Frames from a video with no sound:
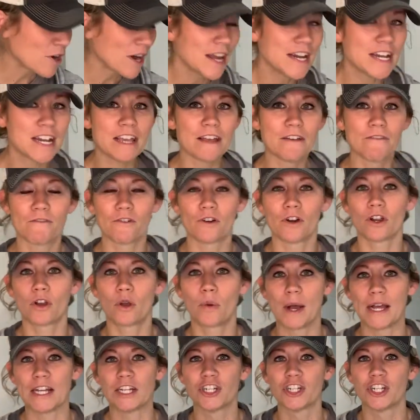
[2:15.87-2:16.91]
idea for a
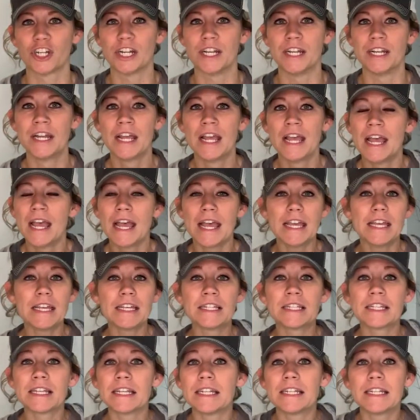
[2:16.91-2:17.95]
question
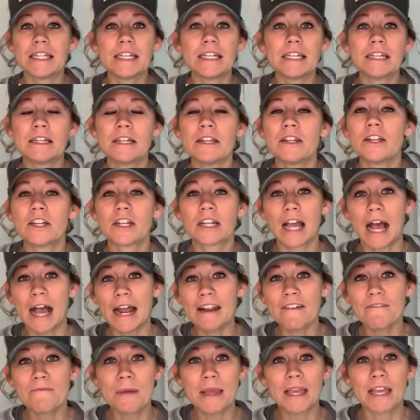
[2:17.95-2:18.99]
is to kind
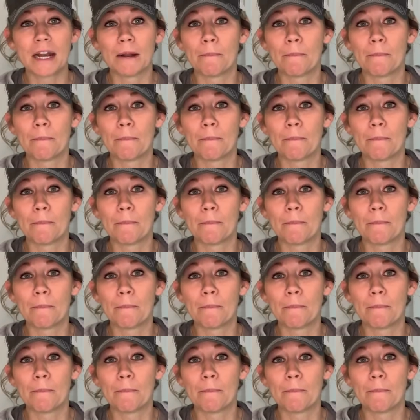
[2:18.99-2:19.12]
of make it